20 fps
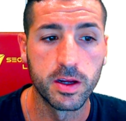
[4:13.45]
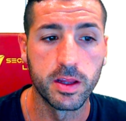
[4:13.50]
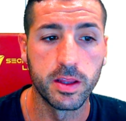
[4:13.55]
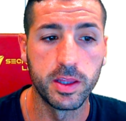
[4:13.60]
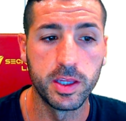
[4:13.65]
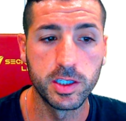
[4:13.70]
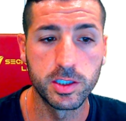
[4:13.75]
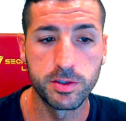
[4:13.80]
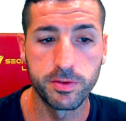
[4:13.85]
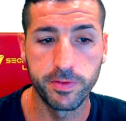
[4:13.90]

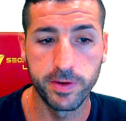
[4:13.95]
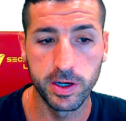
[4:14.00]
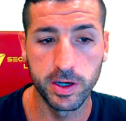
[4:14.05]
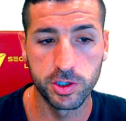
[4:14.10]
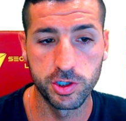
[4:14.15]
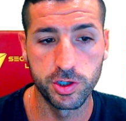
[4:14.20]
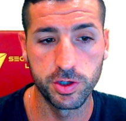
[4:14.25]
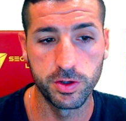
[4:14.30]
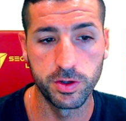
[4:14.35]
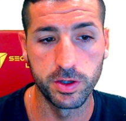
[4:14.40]
This
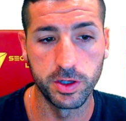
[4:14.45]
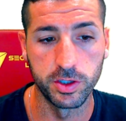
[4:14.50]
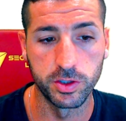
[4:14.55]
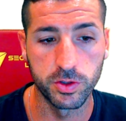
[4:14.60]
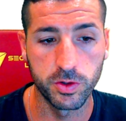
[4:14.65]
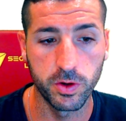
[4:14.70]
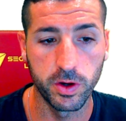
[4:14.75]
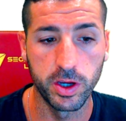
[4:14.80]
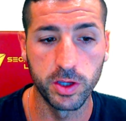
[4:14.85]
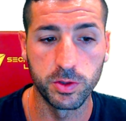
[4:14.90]
function is
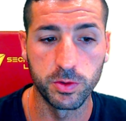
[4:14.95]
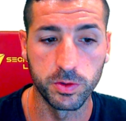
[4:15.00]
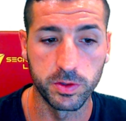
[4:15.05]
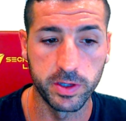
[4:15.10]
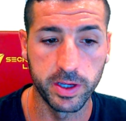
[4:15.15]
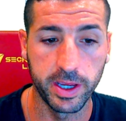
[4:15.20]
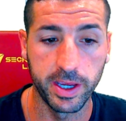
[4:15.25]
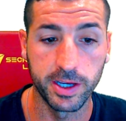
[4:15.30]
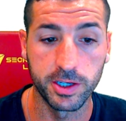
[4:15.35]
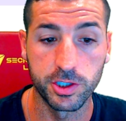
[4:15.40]
going to
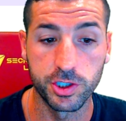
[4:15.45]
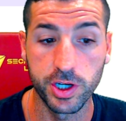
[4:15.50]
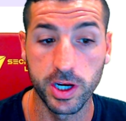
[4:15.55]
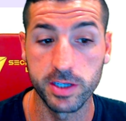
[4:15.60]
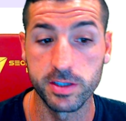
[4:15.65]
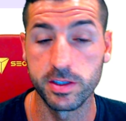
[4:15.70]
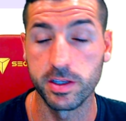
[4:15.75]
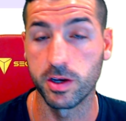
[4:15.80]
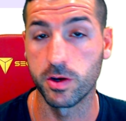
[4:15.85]
take just